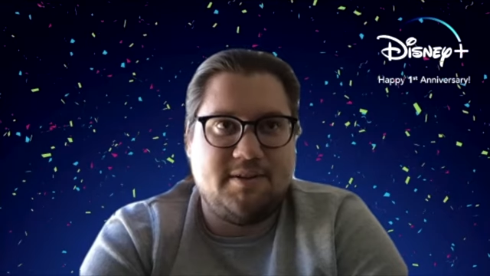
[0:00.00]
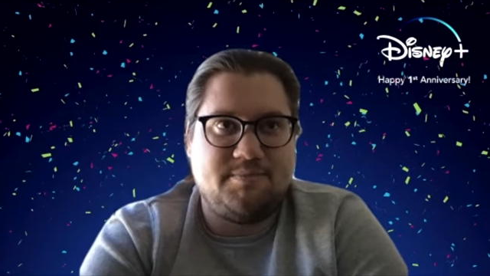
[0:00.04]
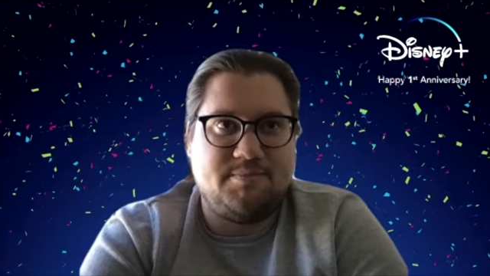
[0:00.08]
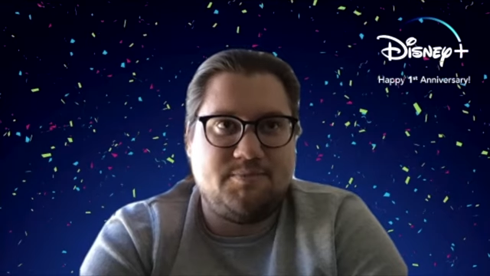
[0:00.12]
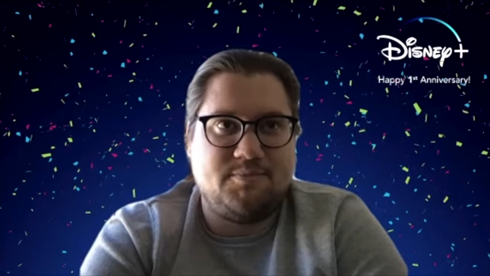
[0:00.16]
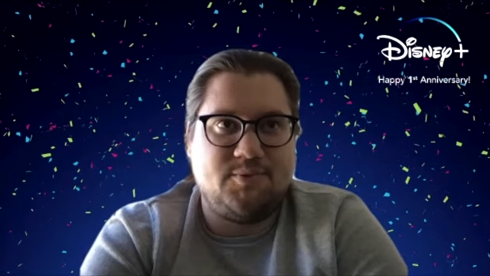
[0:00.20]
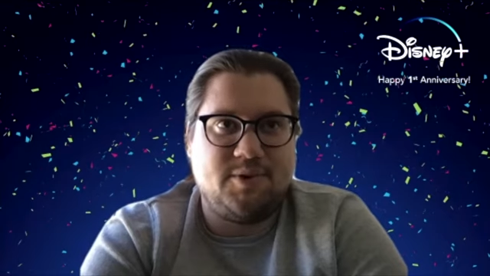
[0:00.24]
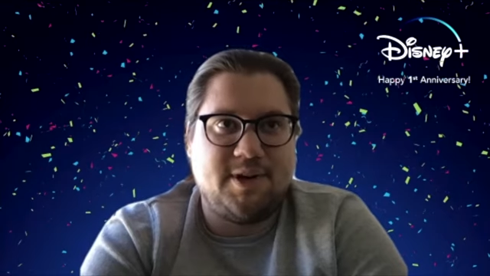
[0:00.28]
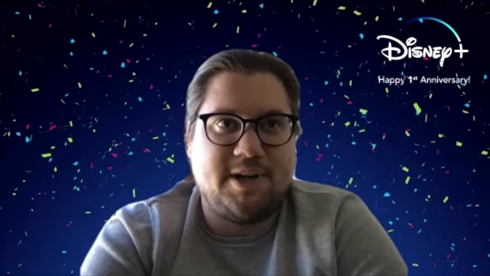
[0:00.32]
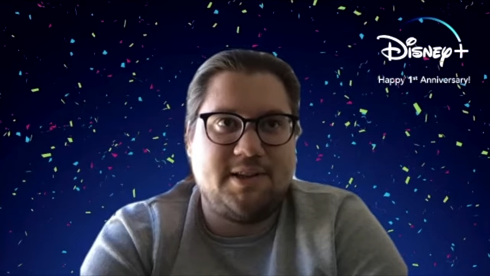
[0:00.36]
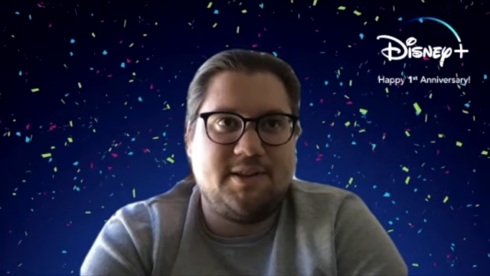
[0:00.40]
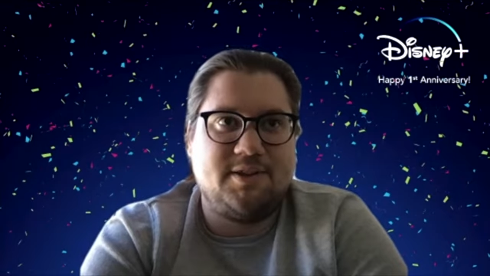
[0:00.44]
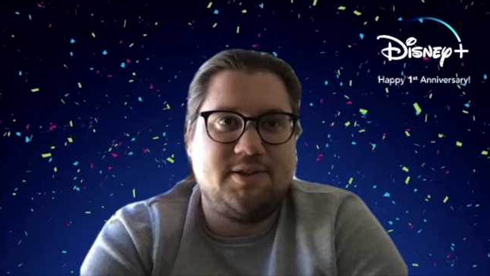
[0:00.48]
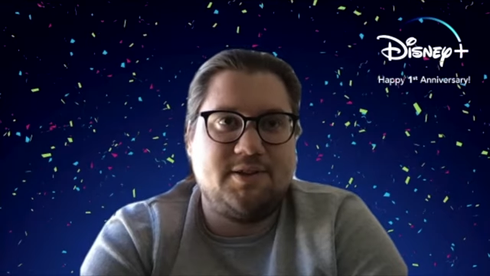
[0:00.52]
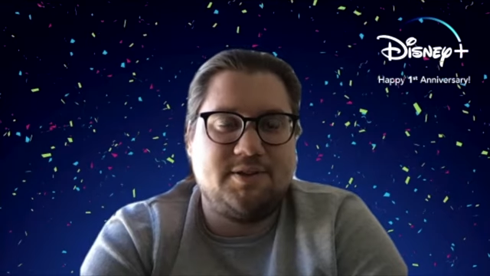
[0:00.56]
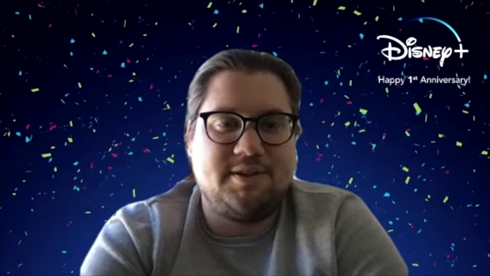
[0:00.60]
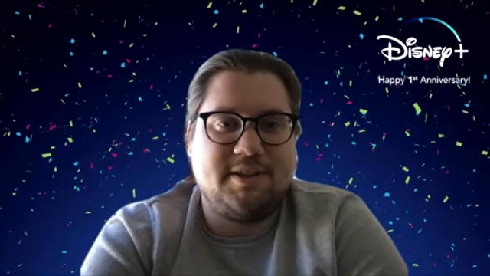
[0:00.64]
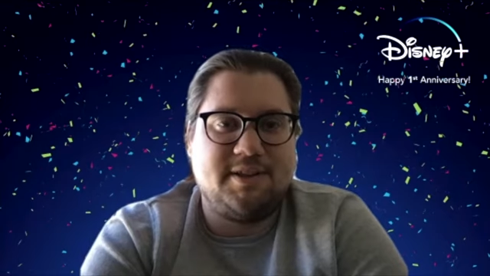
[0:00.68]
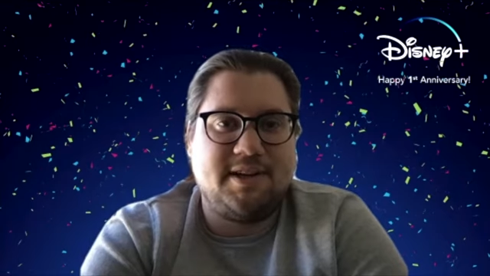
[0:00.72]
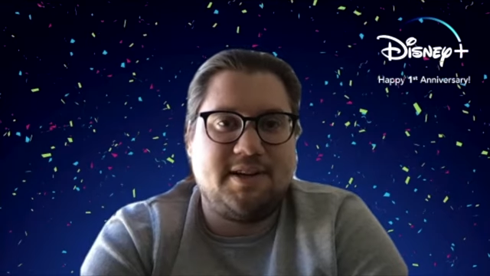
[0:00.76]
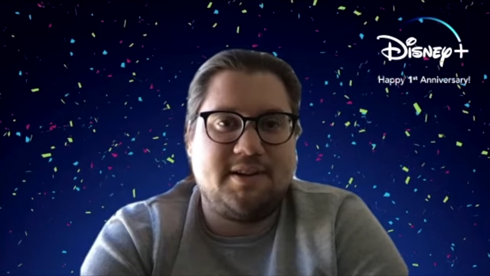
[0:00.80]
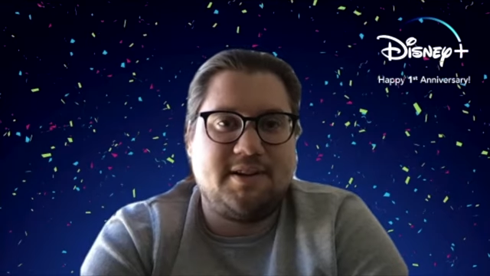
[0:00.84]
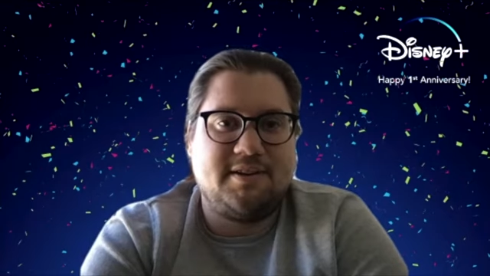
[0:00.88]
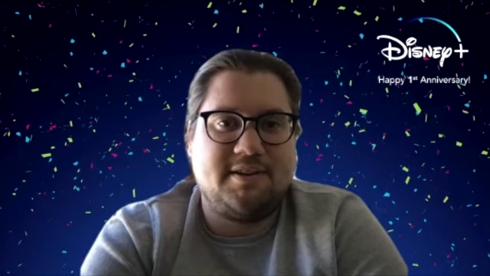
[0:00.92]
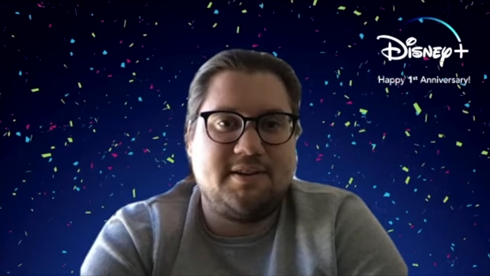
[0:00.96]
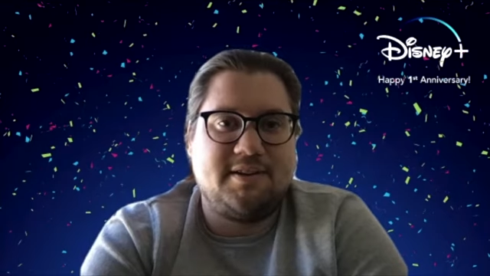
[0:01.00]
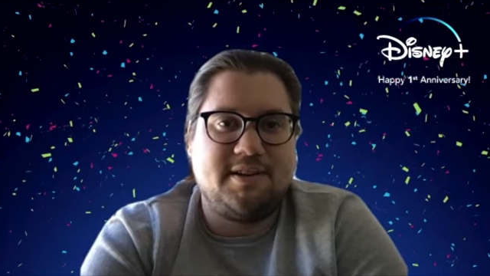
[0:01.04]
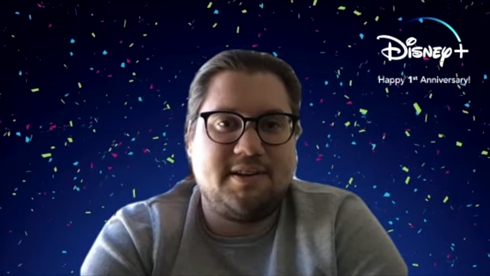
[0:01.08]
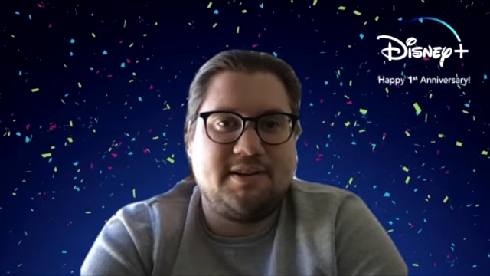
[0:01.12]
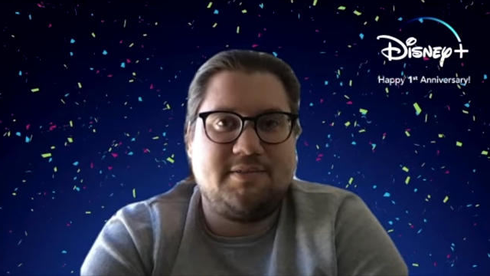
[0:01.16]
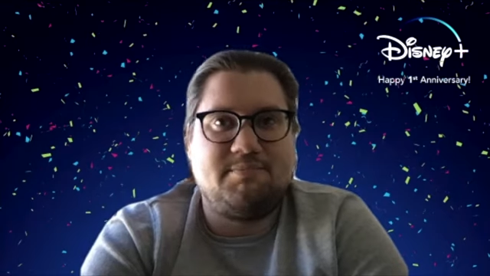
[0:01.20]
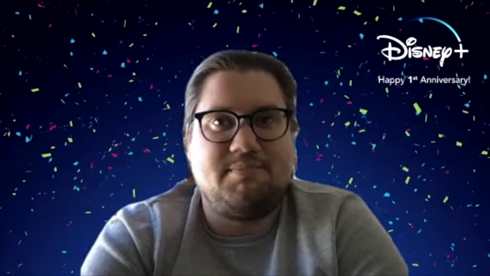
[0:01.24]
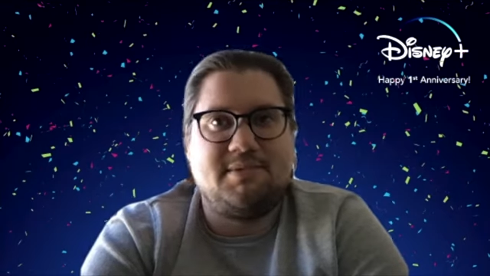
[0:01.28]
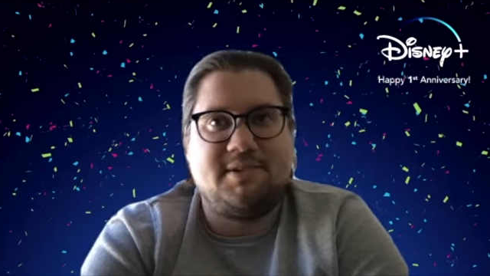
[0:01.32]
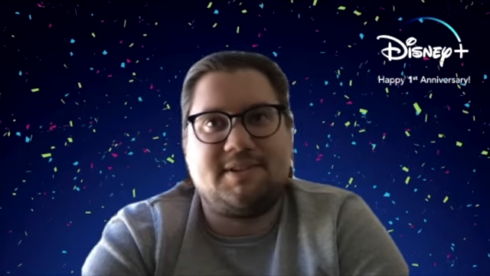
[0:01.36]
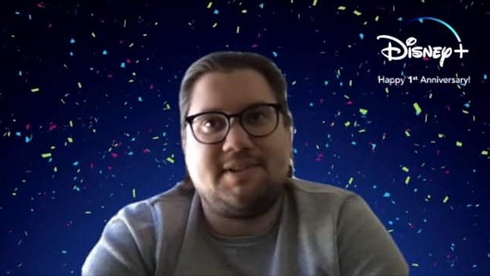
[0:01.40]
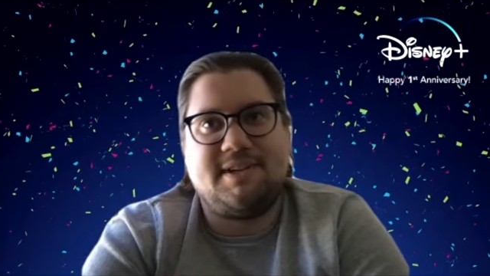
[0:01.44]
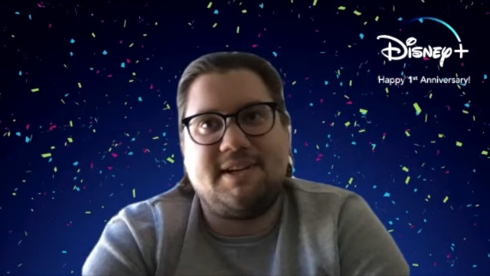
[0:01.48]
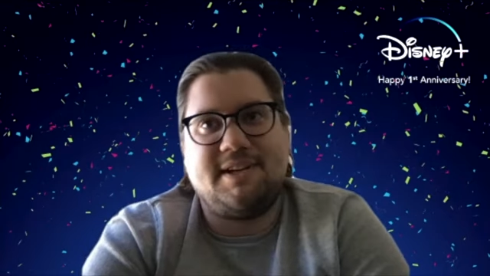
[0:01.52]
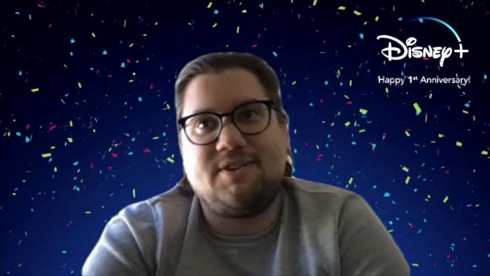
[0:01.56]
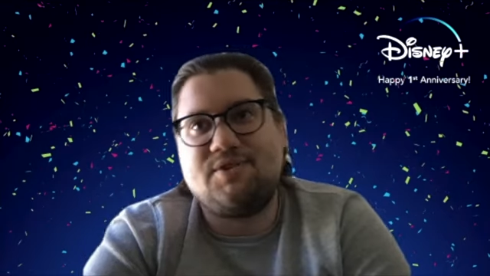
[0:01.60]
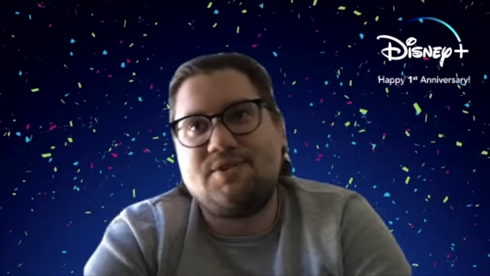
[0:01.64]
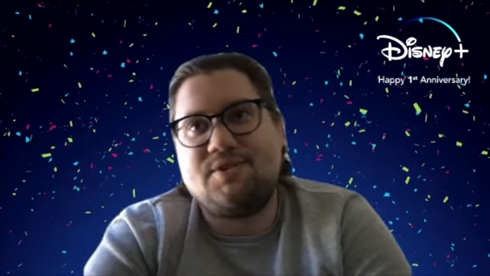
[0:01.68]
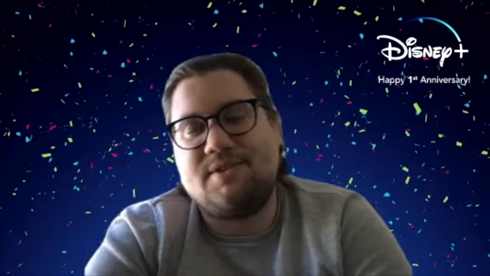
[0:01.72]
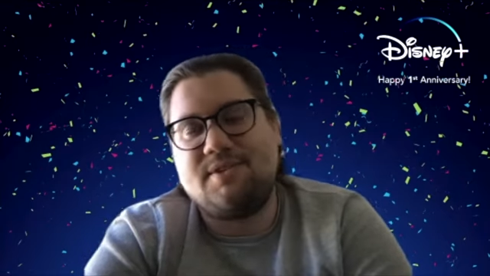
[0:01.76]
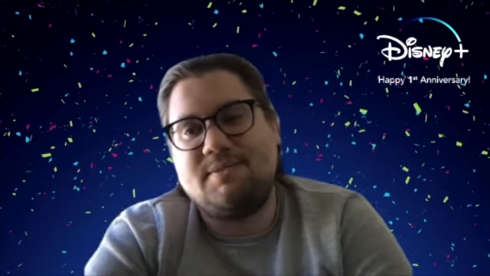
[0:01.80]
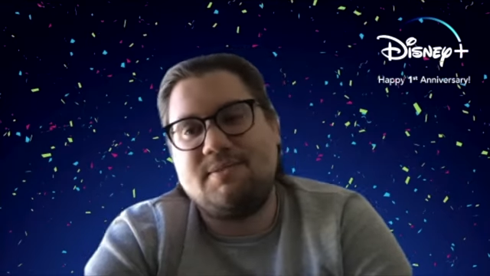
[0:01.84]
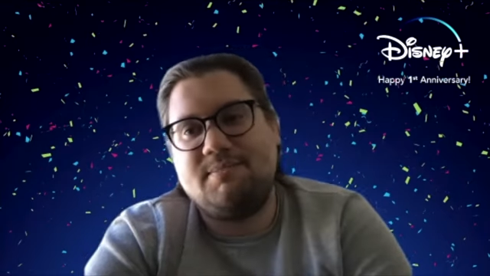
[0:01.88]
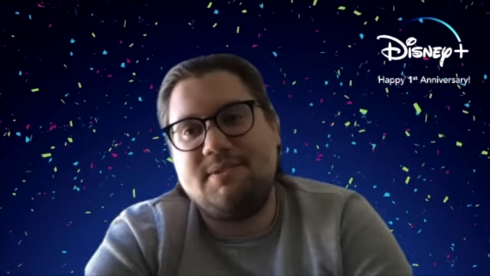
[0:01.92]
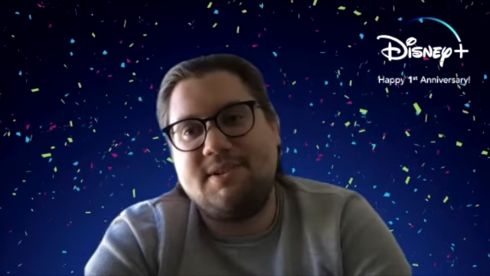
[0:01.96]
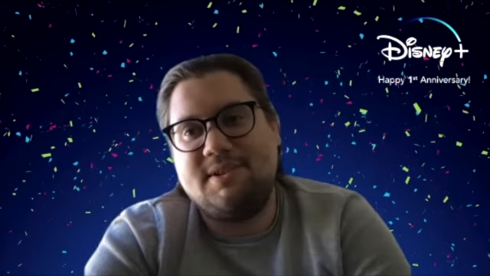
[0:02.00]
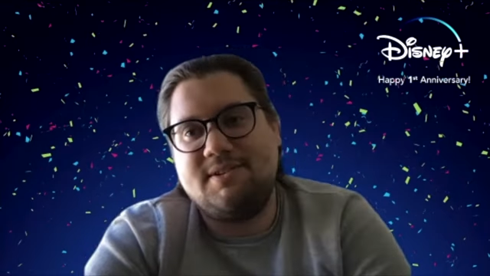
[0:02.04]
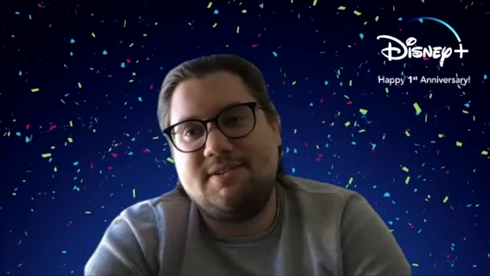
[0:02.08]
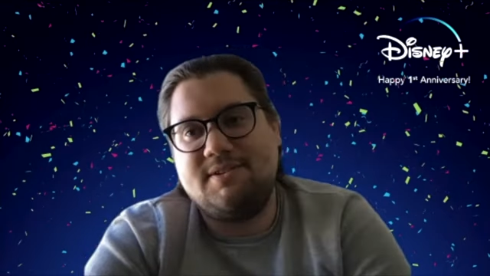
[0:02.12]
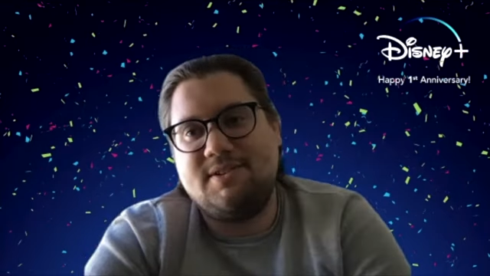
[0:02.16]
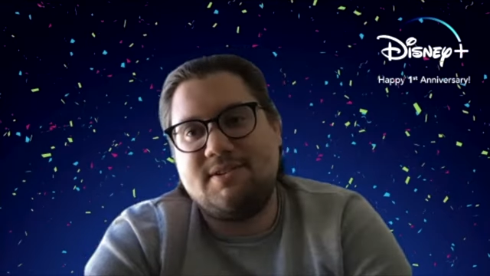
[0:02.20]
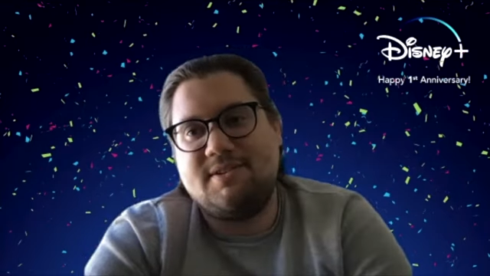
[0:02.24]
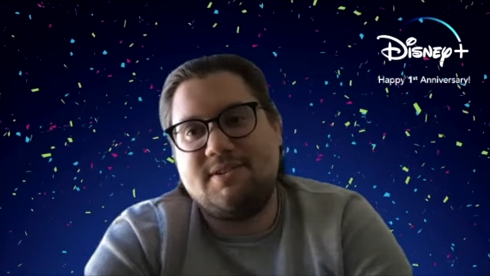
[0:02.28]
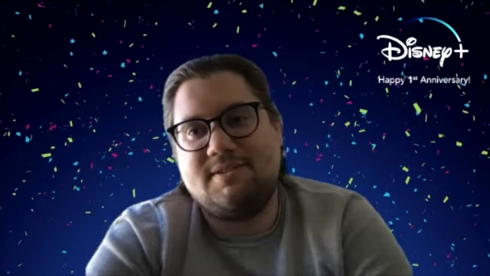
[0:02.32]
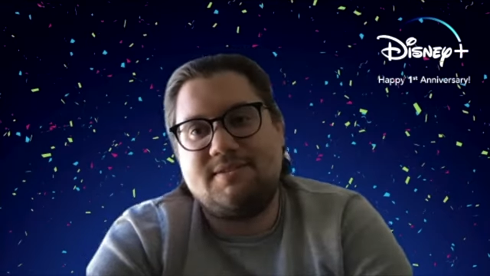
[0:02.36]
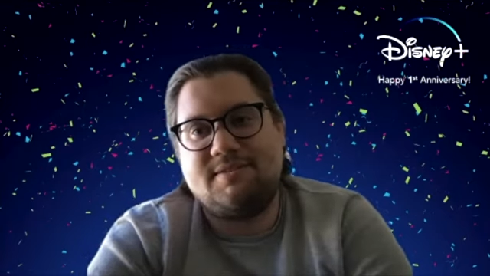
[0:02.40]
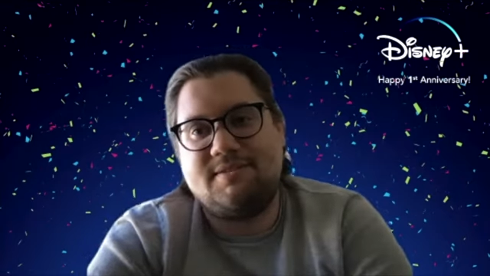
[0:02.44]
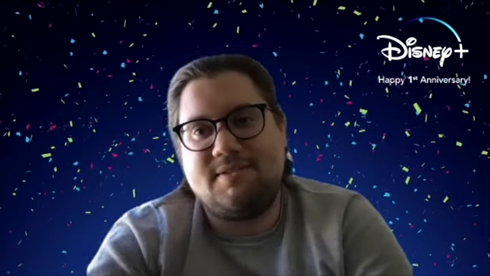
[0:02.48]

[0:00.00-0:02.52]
rather than it potentially be just